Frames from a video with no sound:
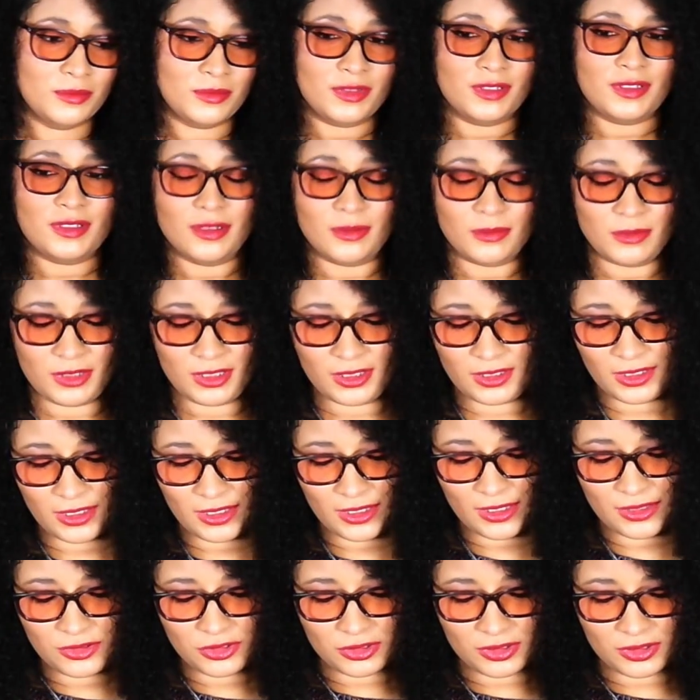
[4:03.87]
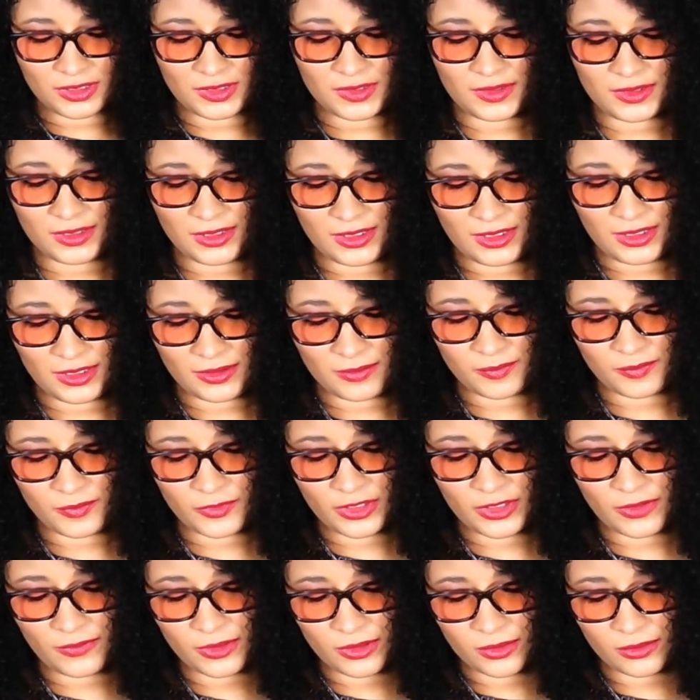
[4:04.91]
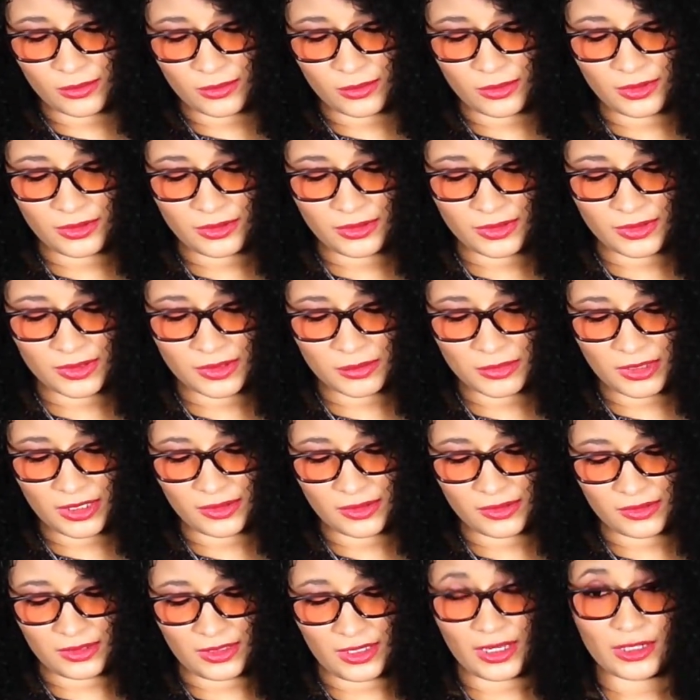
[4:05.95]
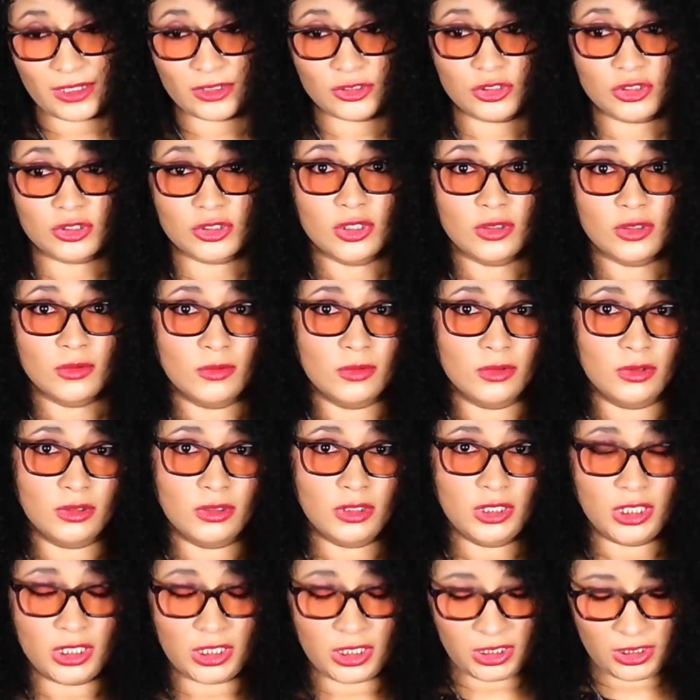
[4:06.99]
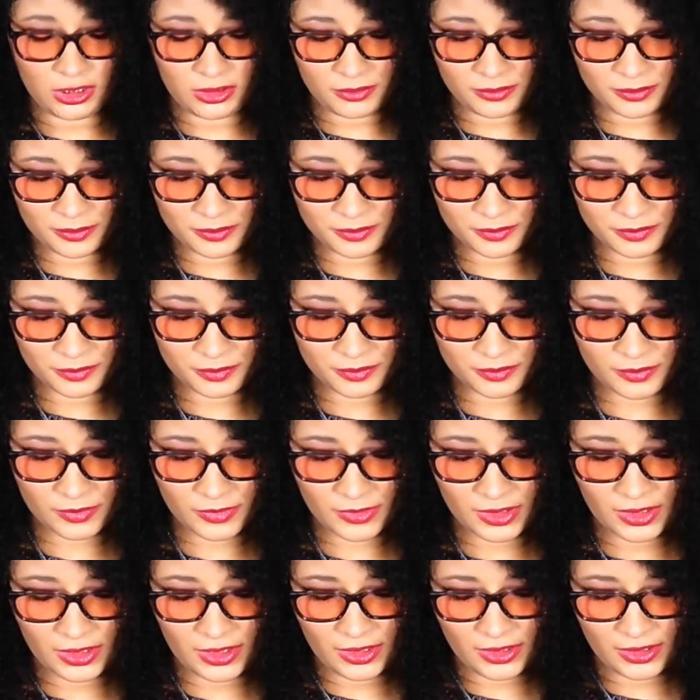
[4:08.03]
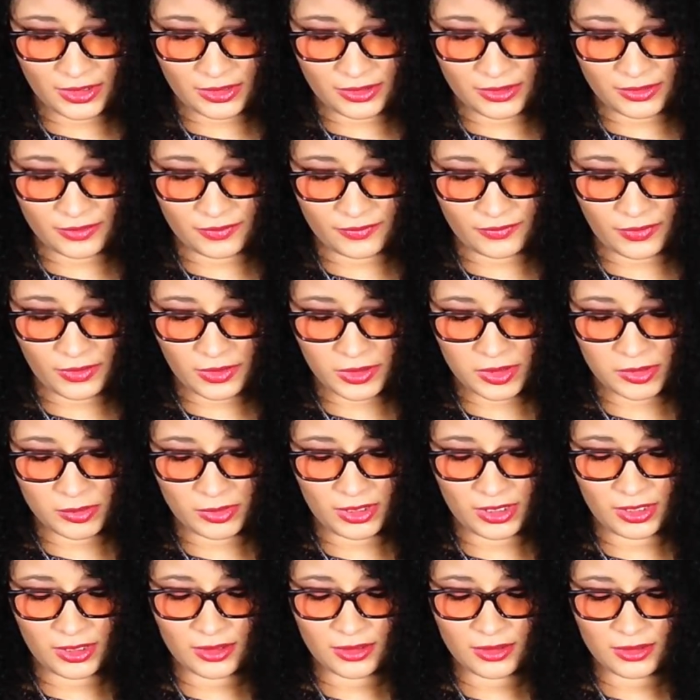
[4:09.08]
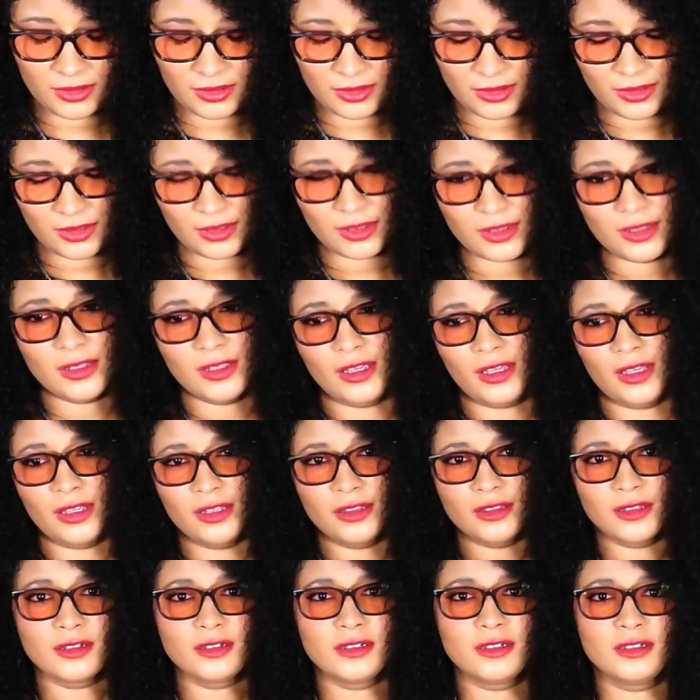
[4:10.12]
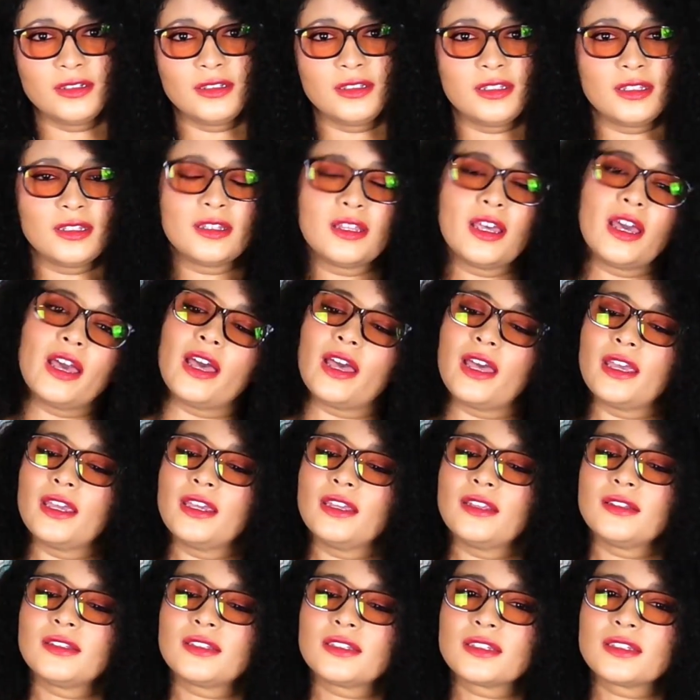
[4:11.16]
Something interesting. If your wool smells extra woolly and farmy, I learned that,